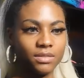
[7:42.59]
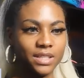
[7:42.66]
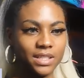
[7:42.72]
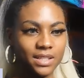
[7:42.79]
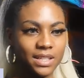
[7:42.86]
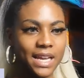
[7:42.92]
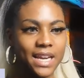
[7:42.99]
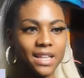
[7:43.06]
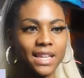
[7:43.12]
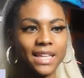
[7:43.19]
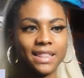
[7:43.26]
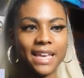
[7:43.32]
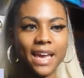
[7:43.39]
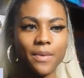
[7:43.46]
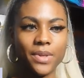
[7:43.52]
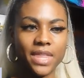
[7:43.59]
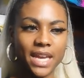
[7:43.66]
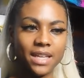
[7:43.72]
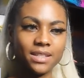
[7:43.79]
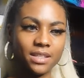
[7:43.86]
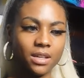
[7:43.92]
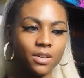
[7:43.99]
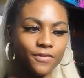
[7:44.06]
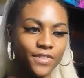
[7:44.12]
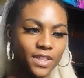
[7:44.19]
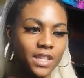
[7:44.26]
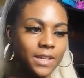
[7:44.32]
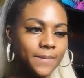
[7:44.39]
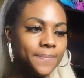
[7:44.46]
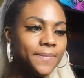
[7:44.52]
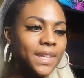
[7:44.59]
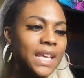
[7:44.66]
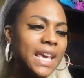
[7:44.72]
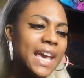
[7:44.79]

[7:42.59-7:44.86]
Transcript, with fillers: Is it kind of like that with EXO for them?